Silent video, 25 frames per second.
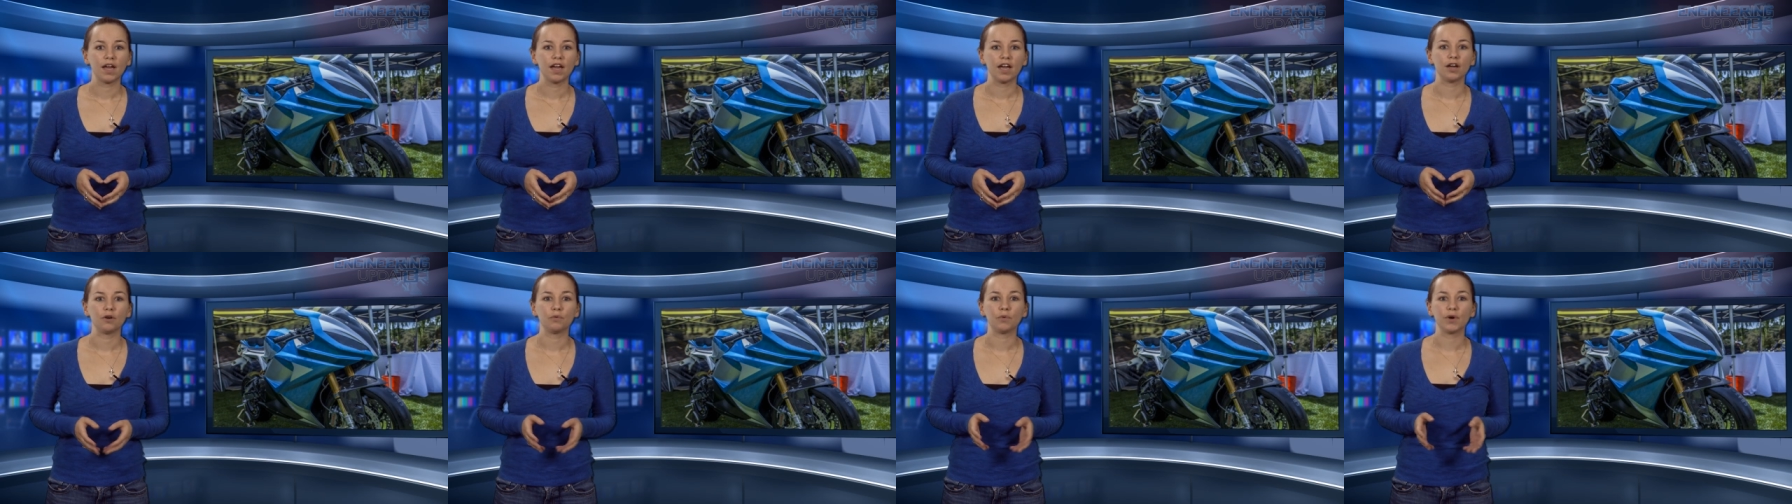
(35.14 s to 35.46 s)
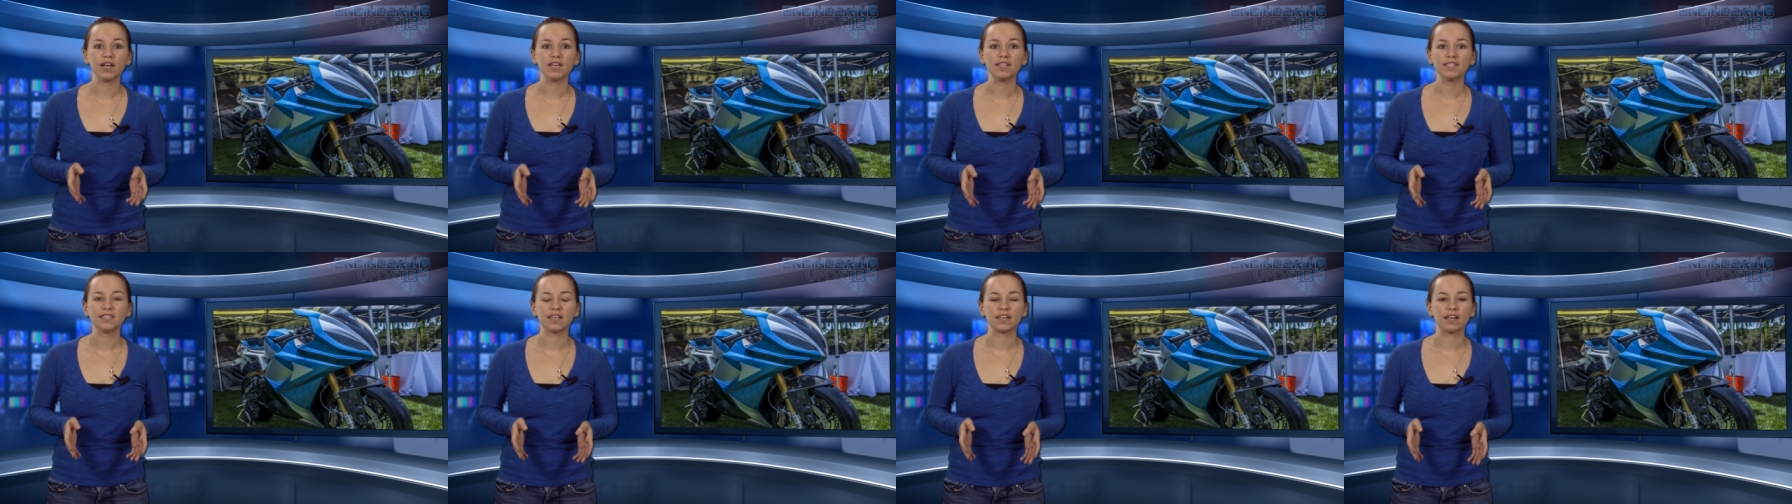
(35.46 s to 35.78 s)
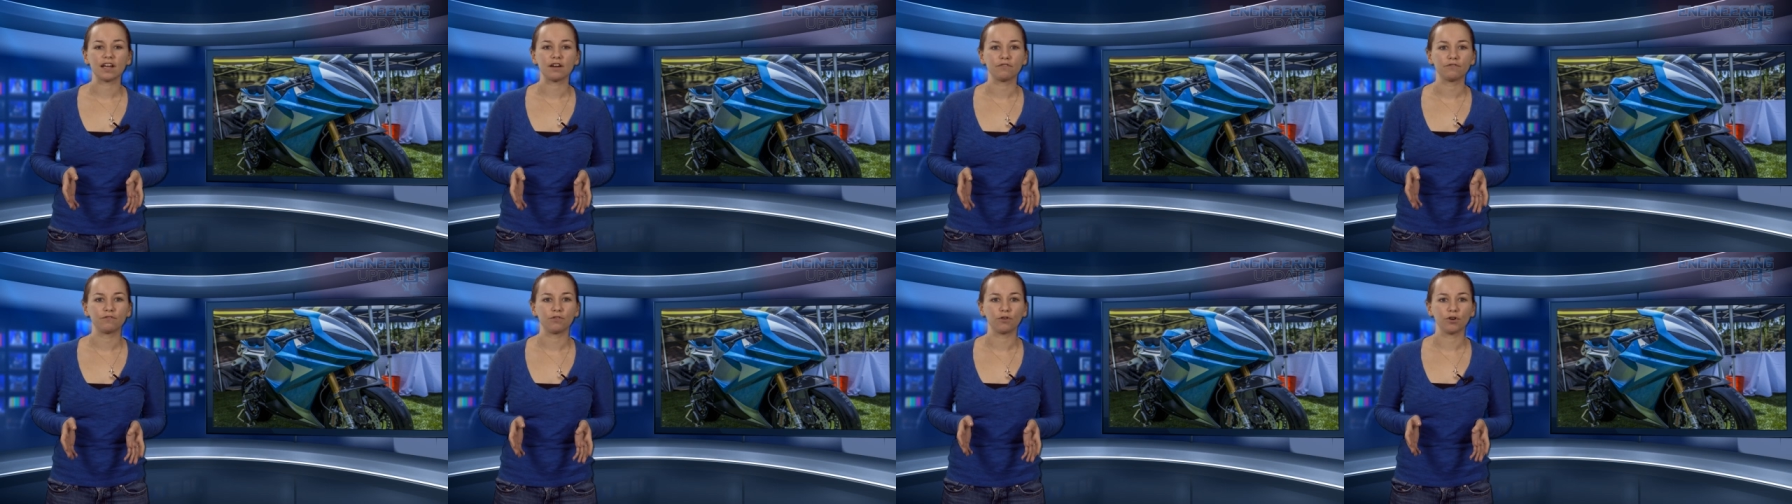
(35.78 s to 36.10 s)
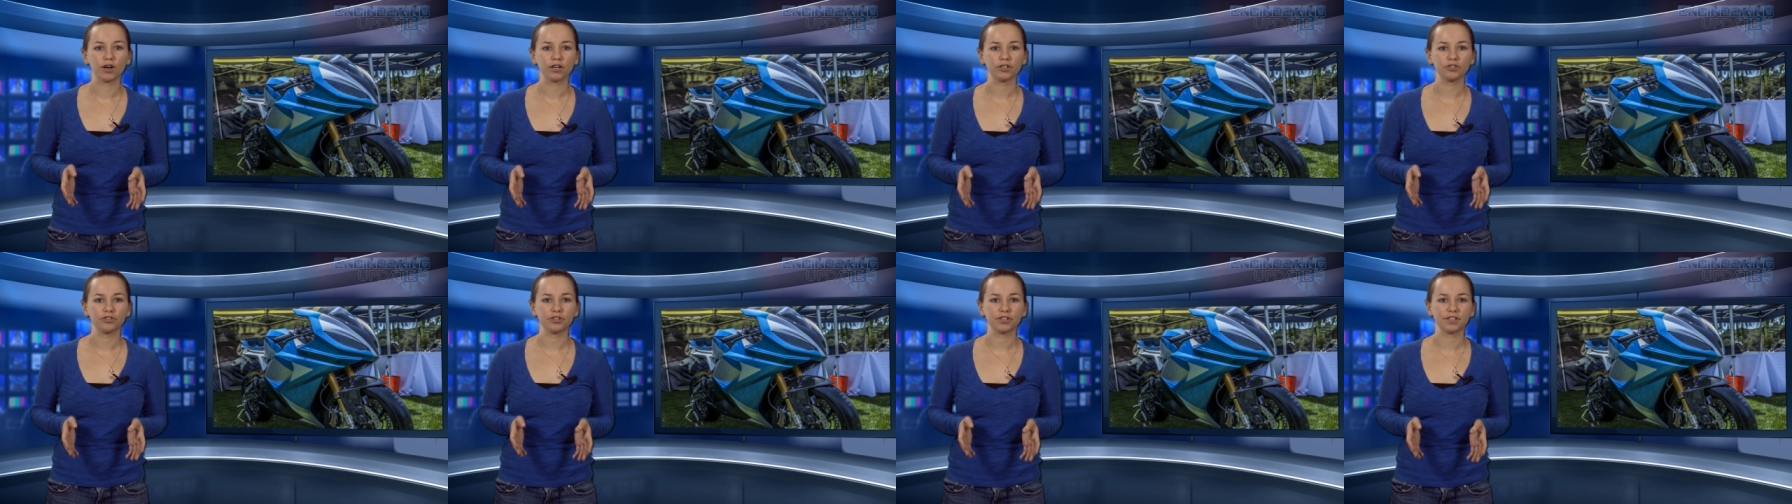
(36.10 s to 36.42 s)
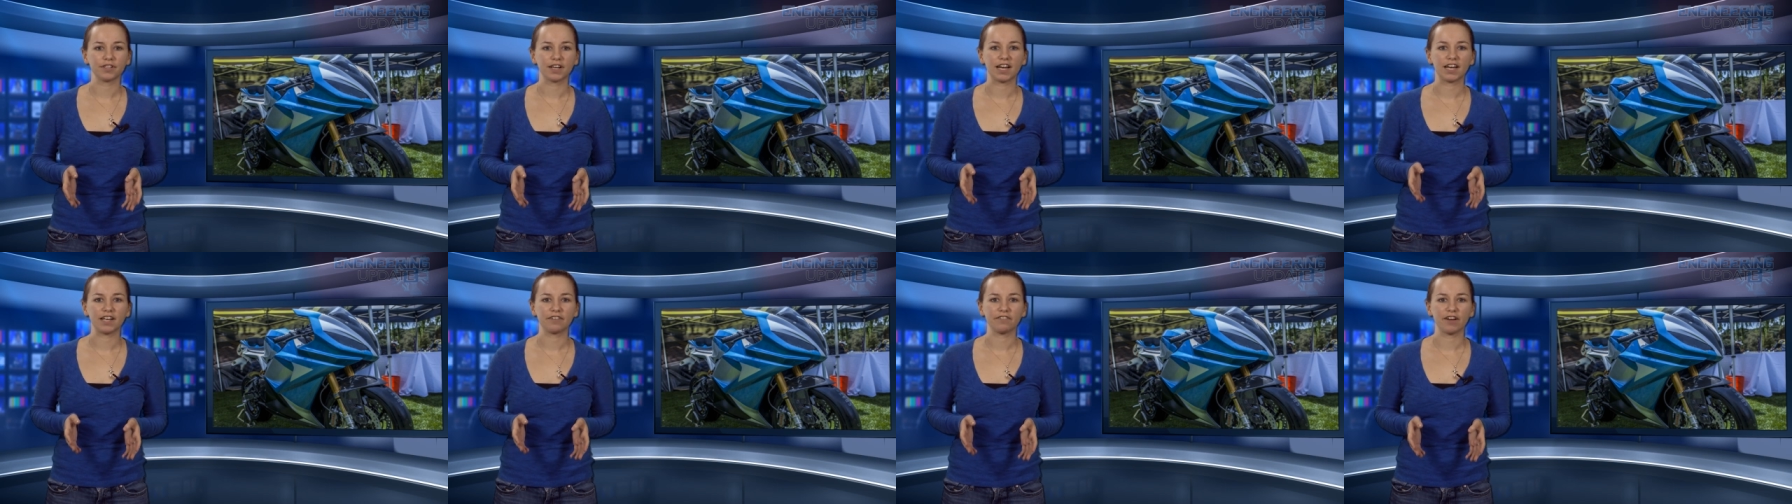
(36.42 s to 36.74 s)
It weighs in at
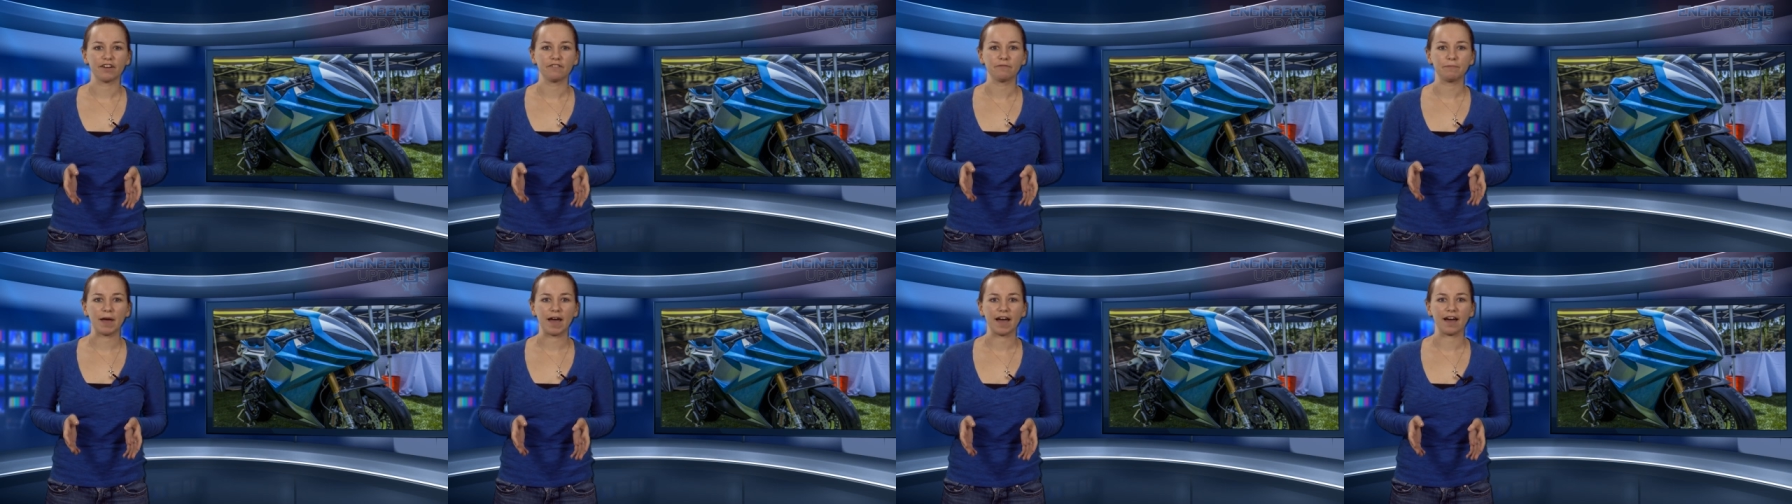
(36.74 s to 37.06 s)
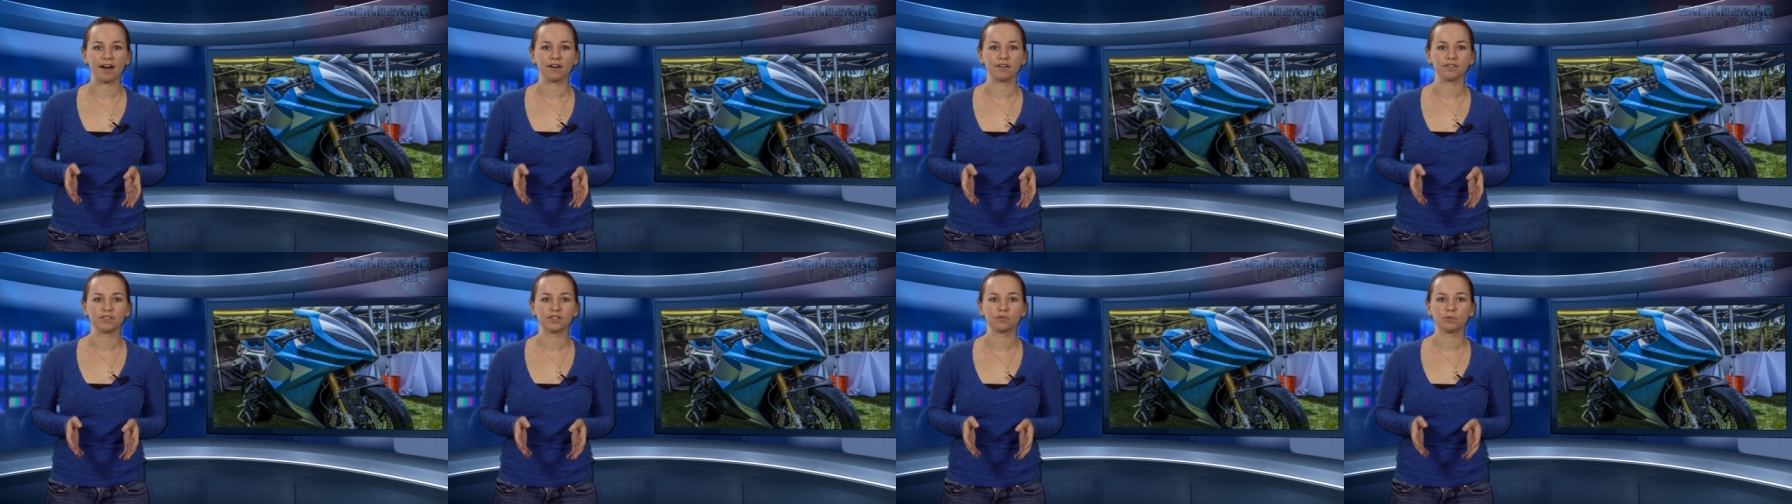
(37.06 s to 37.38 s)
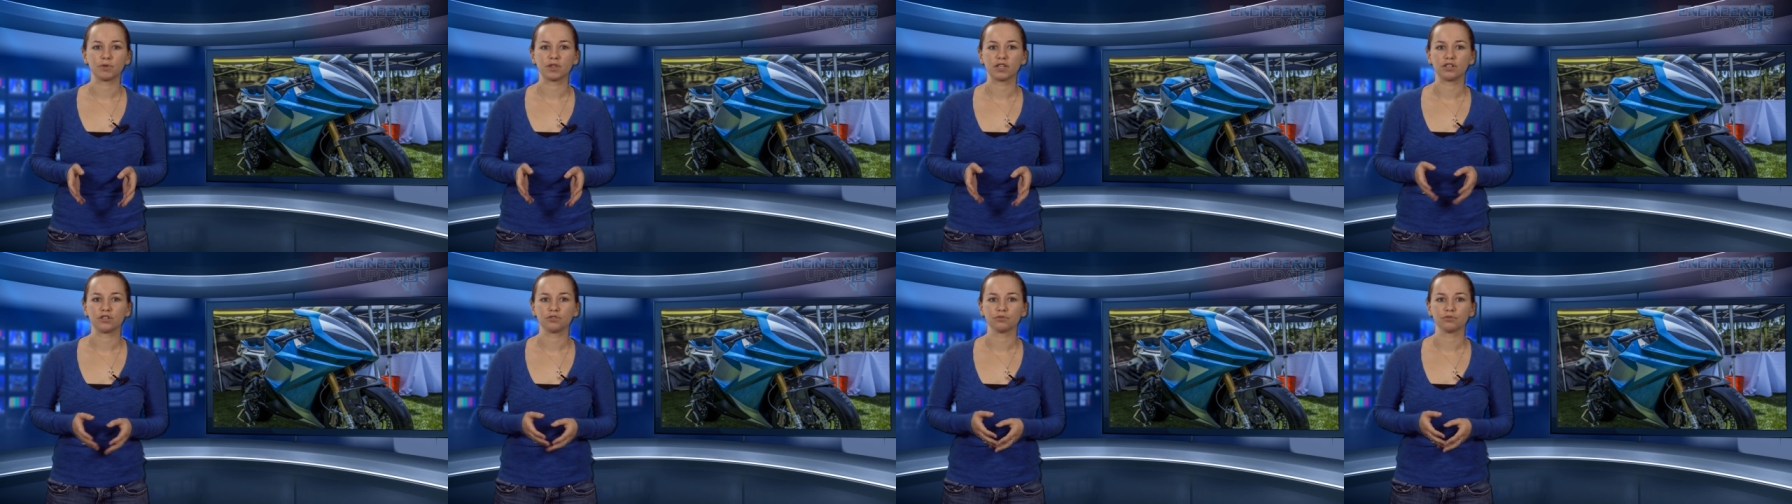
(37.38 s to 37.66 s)
495 pounds with a